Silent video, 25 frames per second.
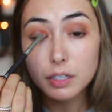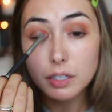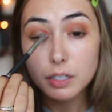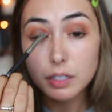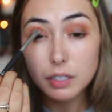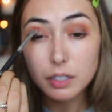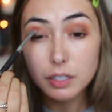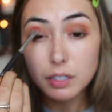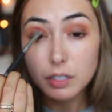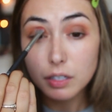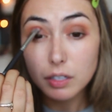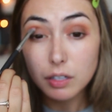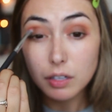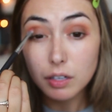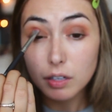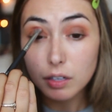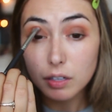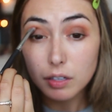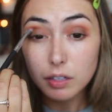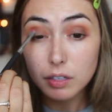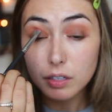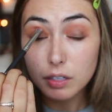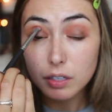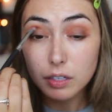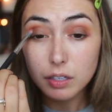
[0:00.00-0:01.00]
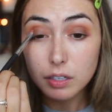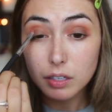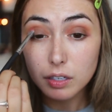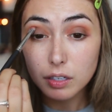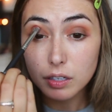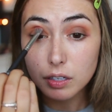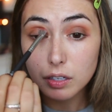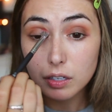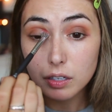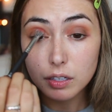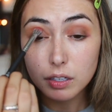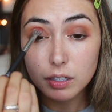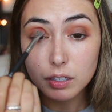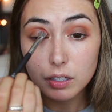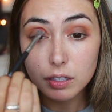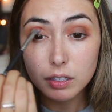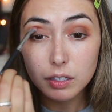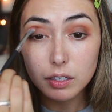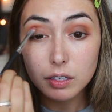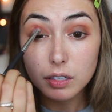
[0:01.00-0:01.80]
Nobody speaks.